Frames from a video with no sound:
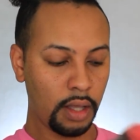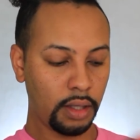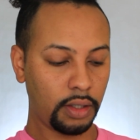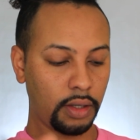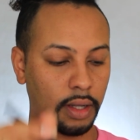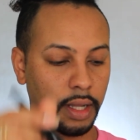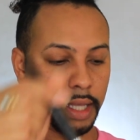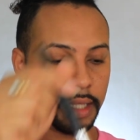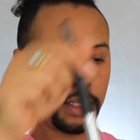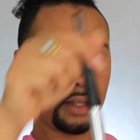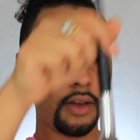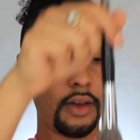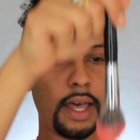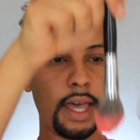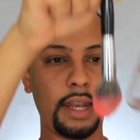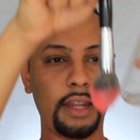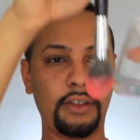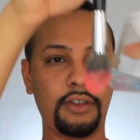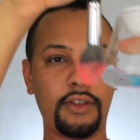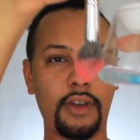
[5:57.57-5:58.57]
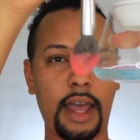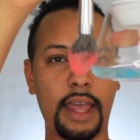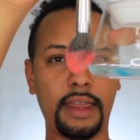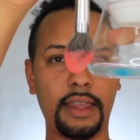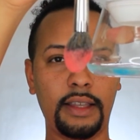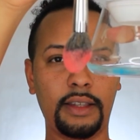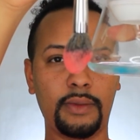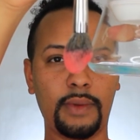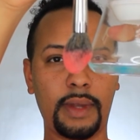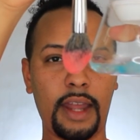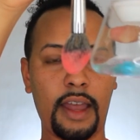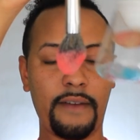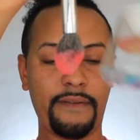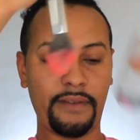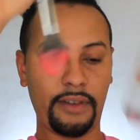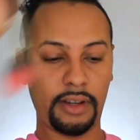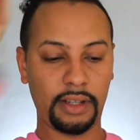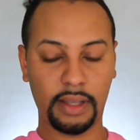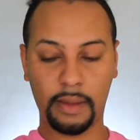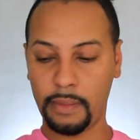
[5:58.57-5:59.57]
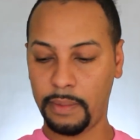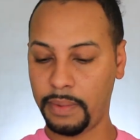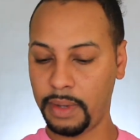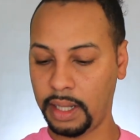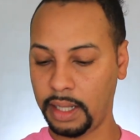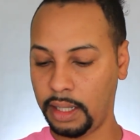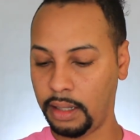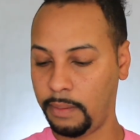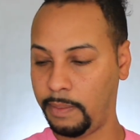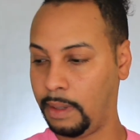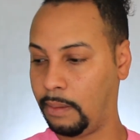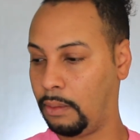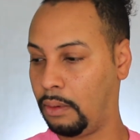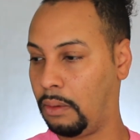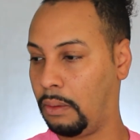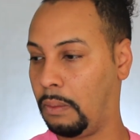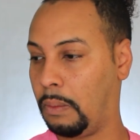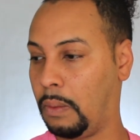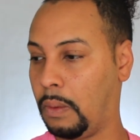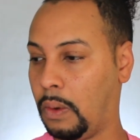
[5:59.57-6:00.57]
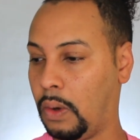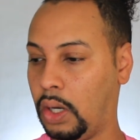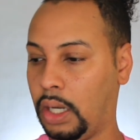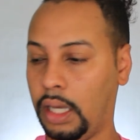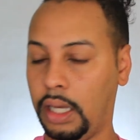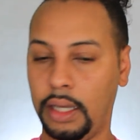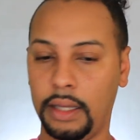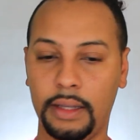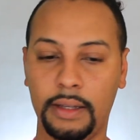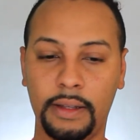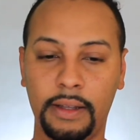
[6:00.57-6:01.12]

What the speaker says: So let's go ahead and try this one out first. I'm gonna put a little bit more water.